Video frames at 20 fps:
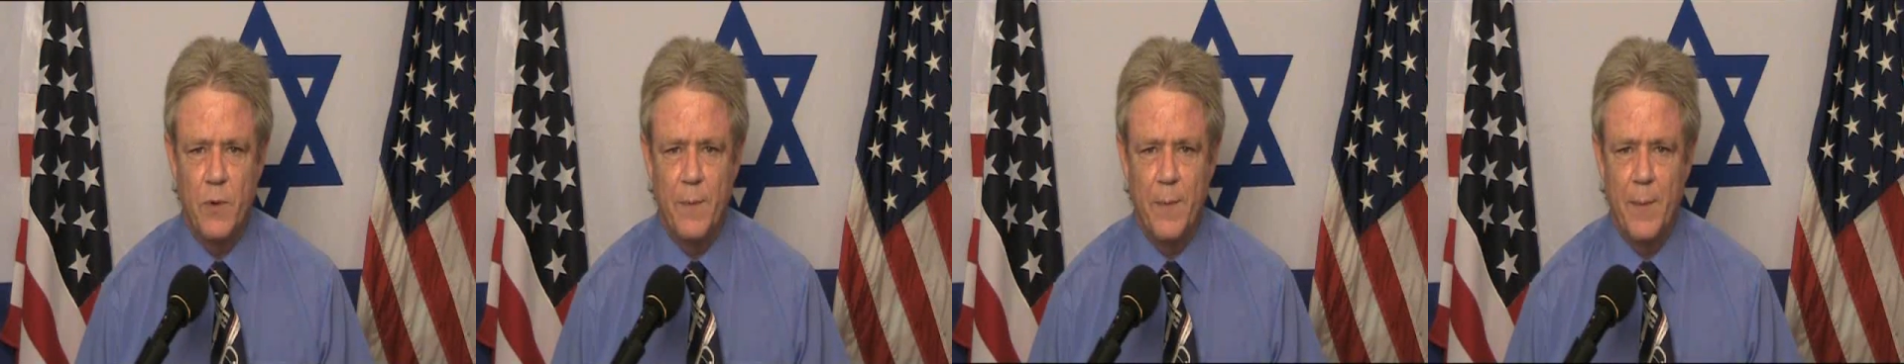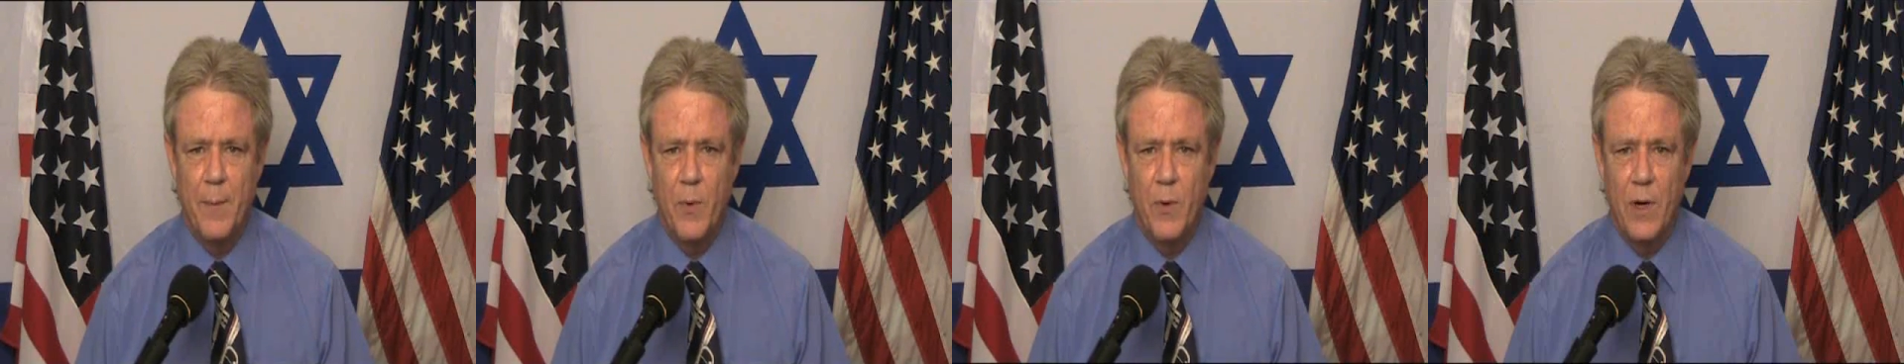
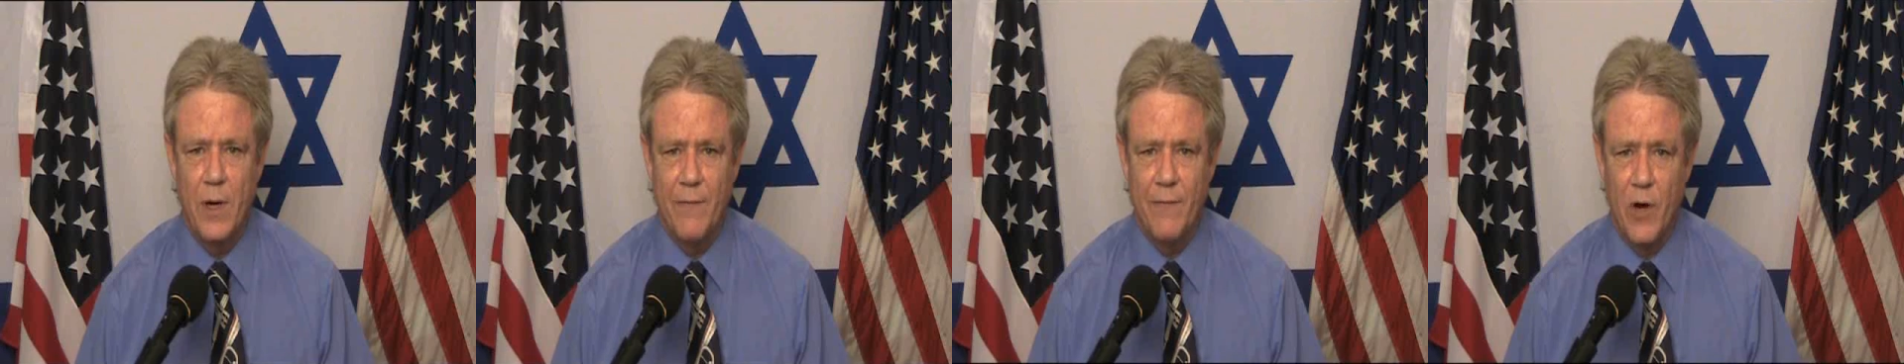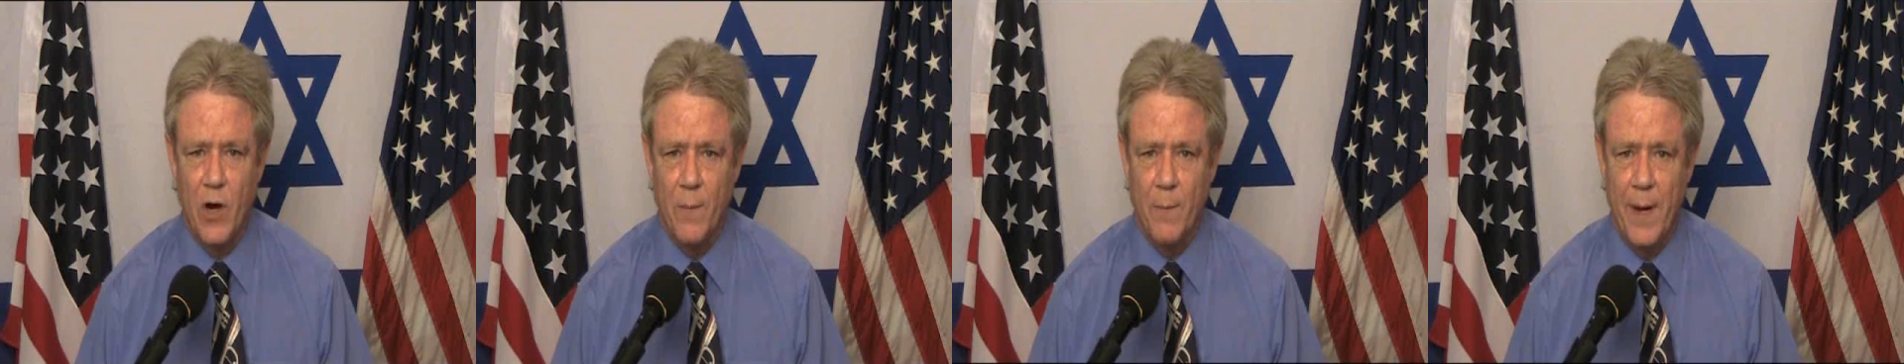Remember,
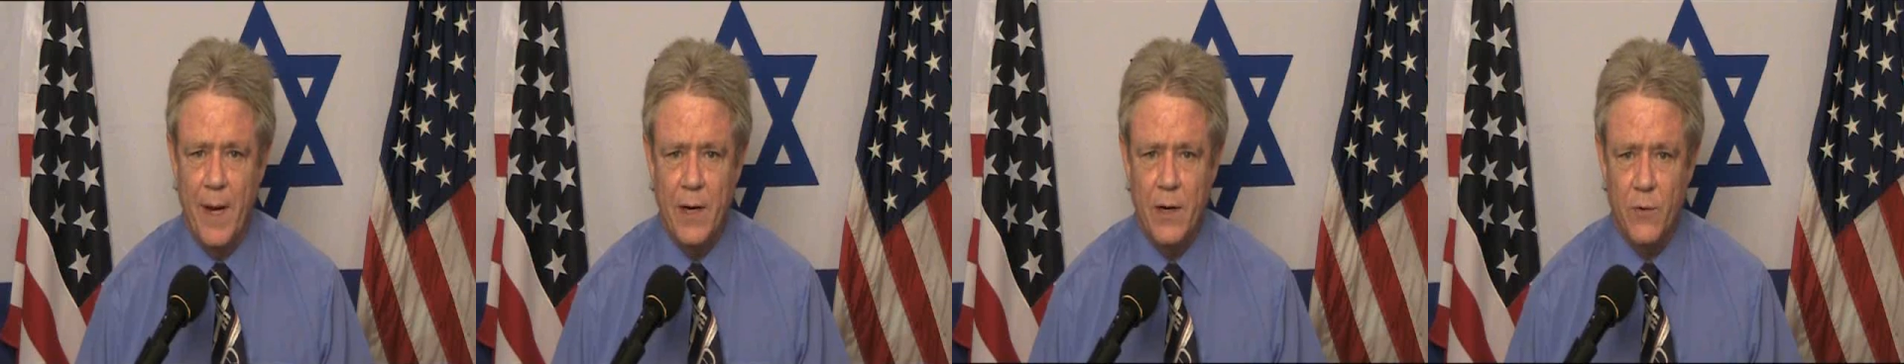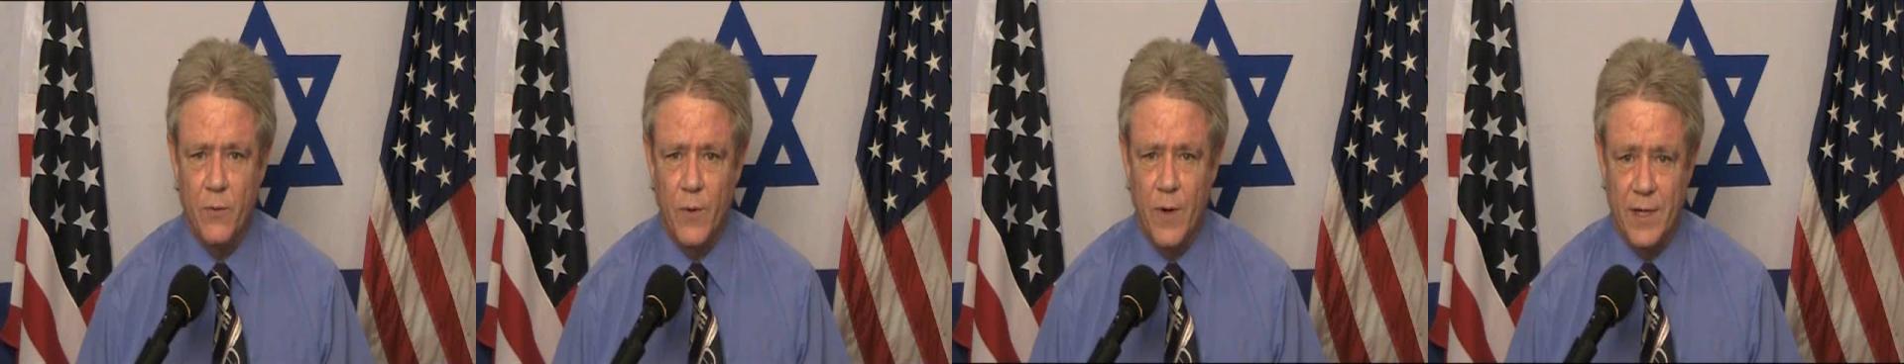even our
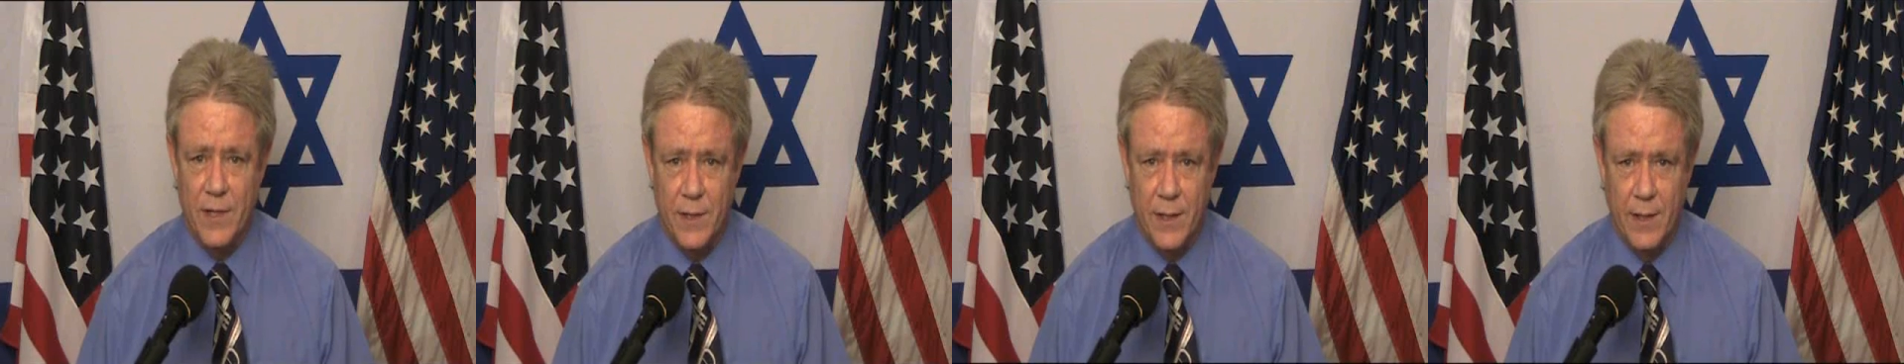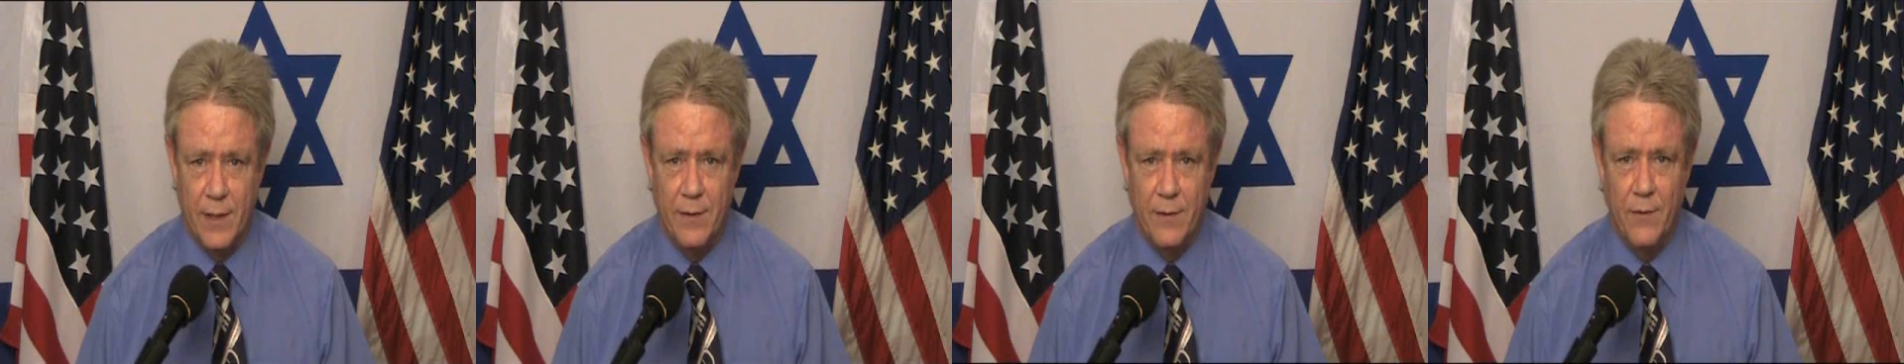Maker
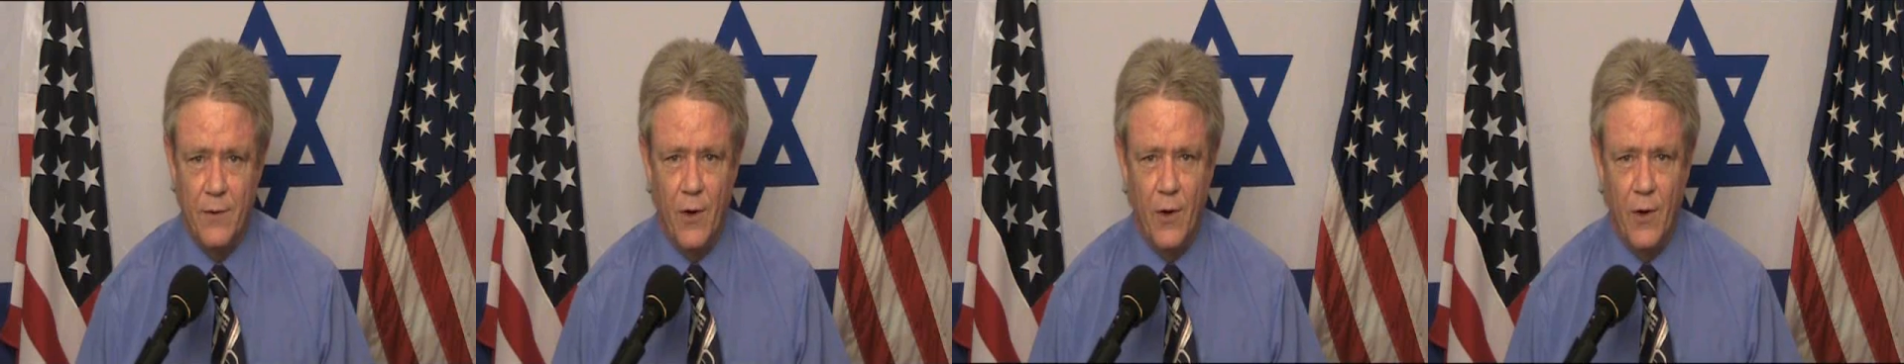rested